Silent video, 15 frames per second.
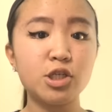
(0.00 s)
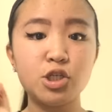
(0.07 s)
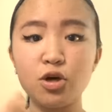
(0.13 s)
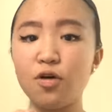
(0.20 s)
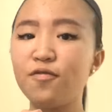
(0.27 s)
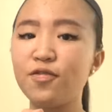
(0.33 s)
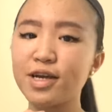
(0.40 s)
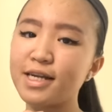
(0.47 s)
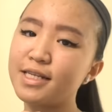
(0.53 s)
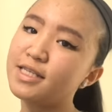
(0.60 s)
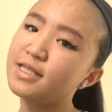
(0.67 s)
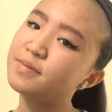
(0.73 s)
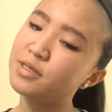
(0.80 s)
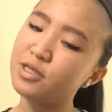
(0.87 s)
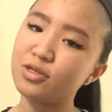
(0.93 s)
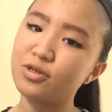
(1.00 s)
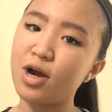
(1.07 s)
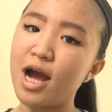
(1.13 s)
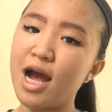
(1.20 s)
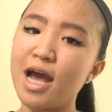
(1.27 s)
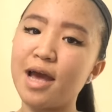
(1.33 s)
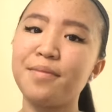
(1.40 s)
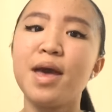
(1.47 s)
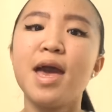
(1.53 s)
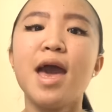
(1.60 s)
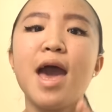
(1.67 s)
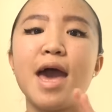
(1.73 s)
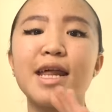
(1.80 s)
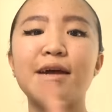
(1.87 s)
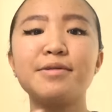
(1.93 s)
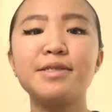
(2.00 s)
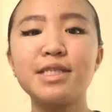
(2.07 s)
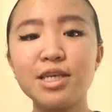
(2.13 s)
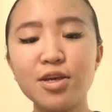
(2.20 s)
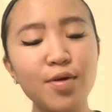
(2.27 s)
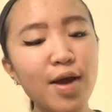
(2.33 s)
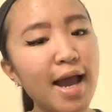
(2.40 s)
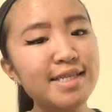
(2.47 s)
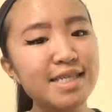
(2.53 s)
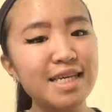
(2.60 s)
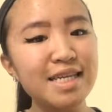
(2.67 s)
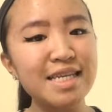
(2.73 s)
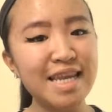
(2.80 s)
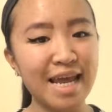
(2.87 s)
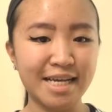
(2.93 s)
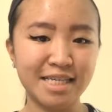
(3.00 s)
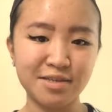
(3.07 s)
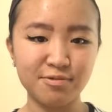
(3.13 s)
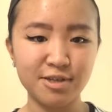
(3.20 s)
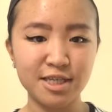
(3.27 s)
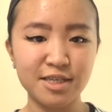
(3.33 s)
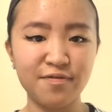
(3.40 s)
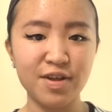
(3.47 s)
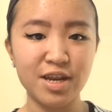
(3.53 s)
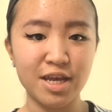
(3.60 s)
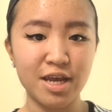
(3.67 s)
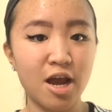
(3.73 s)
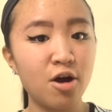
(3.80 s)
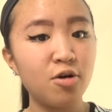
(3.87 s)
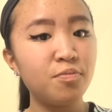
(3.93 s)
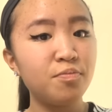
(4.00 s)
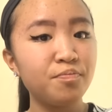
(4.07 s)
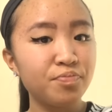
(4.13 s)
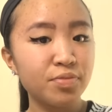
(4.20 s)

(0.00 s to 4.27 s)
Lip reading: Don't forget to subscribe. And I will see you guys in next week's video.